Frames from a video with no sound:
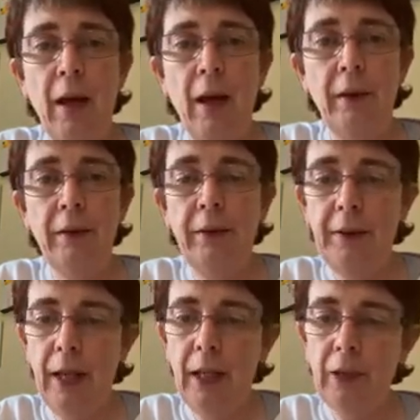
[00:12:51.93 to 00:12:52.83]
And
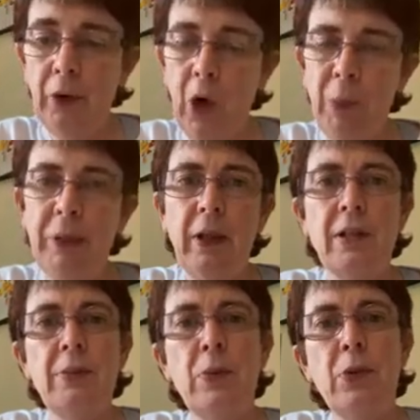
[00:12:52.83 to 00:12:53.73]
then coming, I
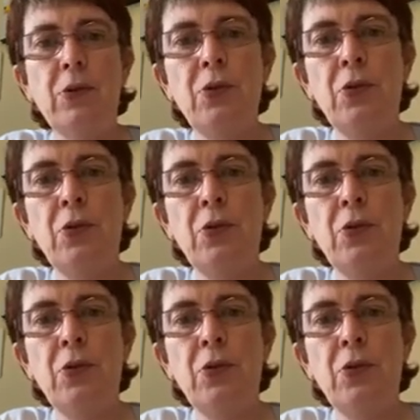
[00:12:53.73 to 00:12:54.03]
suppose,